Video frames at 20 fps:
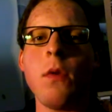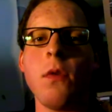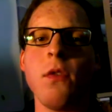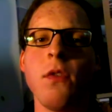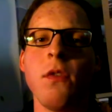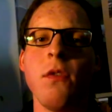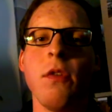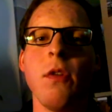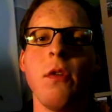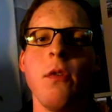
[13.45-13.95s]

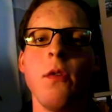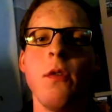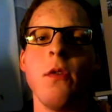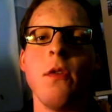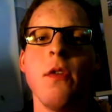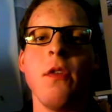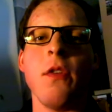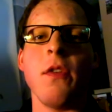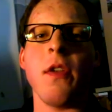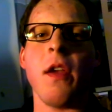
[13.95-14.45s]
those of
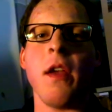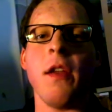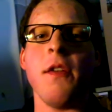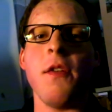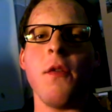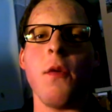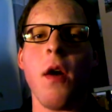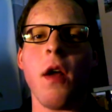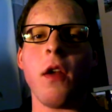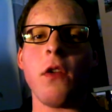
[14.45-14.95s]
you who
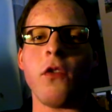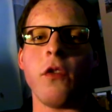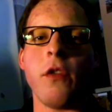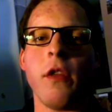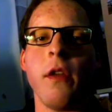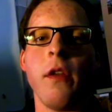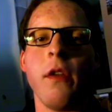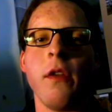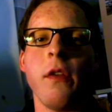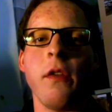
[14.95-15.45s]
decide to
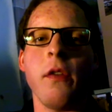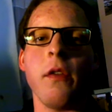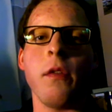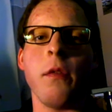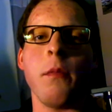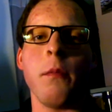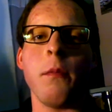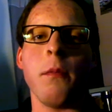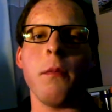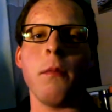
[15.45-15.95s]
watch
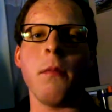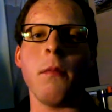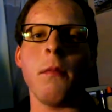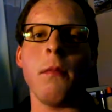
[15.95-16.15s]
this.